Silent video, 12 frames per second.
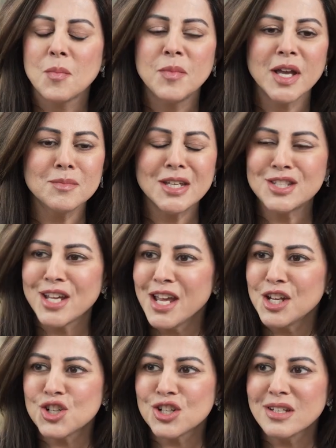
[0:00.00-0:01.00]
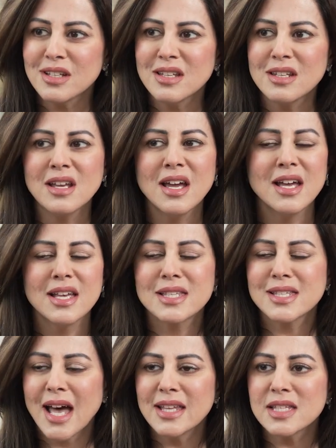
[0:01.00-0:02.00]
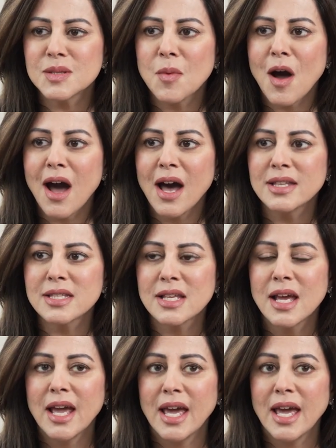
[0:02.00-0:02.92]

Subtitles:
pigmentation, sunspots,